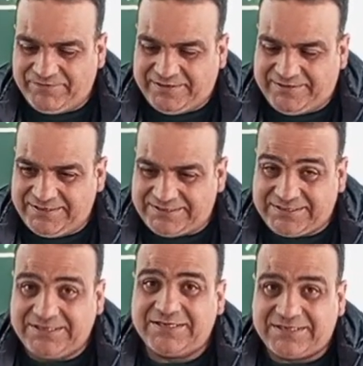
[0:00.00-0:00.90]
the
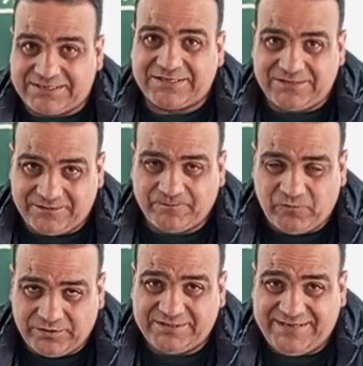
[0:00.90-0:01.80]
distance,
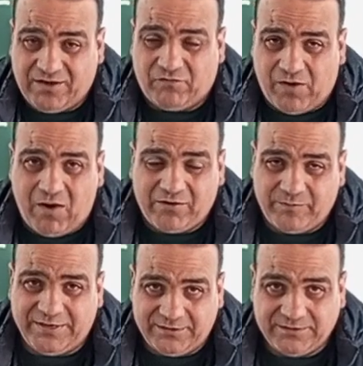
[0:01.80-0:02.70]
for the sake of
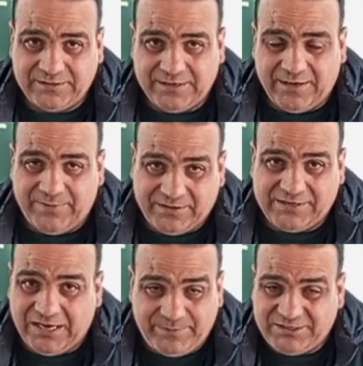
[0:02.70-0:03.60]
argument,
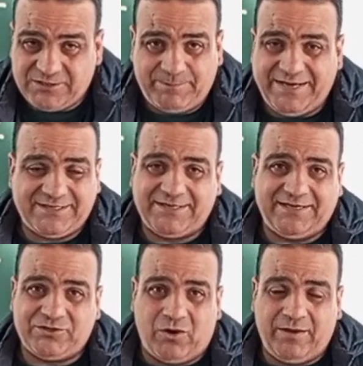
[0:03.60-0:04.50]
because Hilbert space,
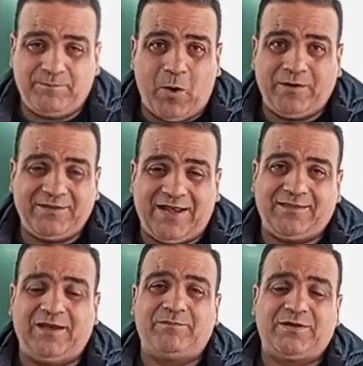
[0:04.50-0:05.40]
it's not important
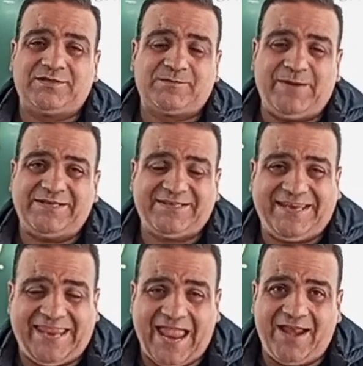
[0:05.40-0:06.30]
that the Hilbert
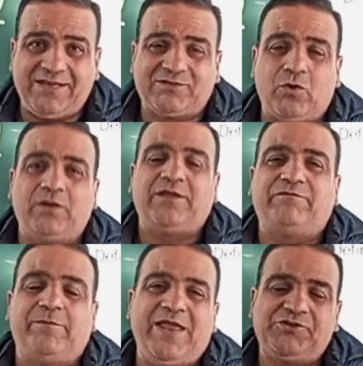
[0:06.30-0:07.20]
space carries only the
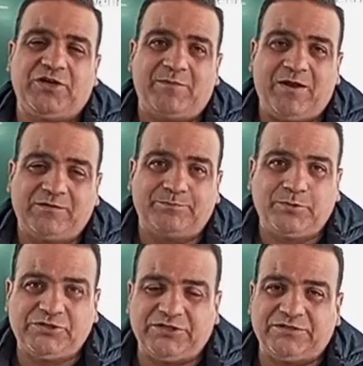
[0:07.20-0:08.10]
information about the
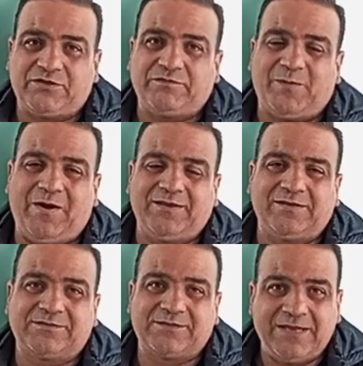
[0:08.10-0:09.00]
positions of the
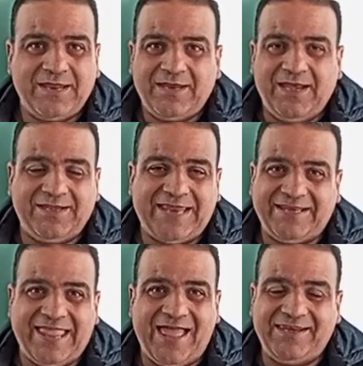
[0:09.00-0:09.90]
particles. It
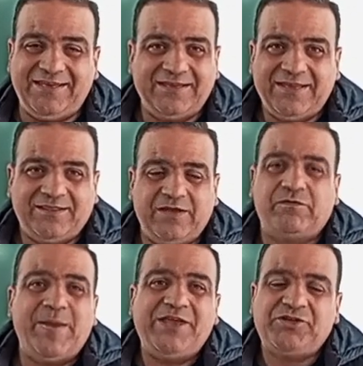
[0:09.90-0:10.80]
can carry the
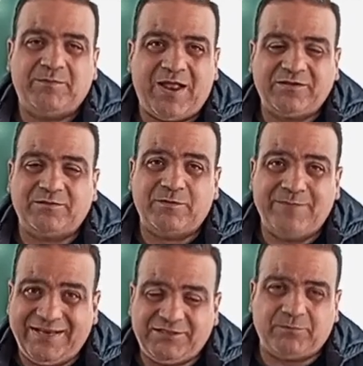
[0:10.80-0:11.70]
information about the
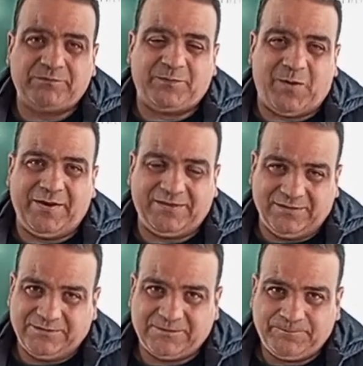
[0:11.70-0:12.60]
momentum of the
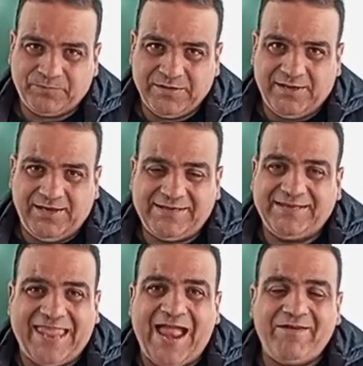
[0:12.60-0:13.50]
particles. It
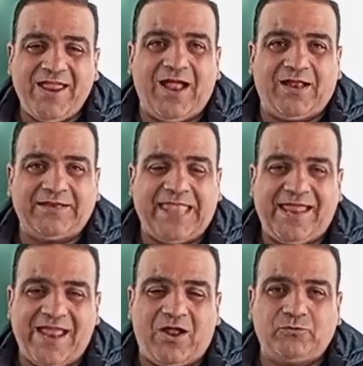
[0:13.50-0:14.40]
can carry